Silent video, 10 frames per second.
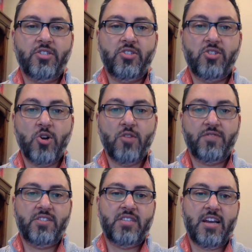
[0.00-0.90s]

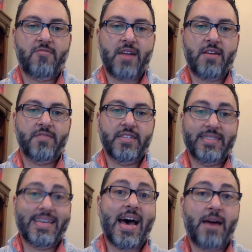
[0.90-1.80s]
deserve to stay around
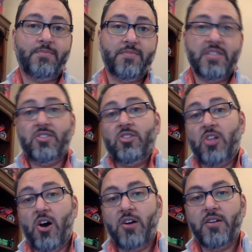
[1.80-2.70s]
the top this
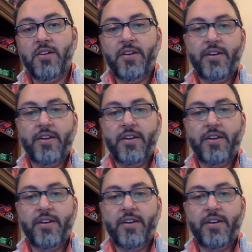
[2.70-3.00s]
long?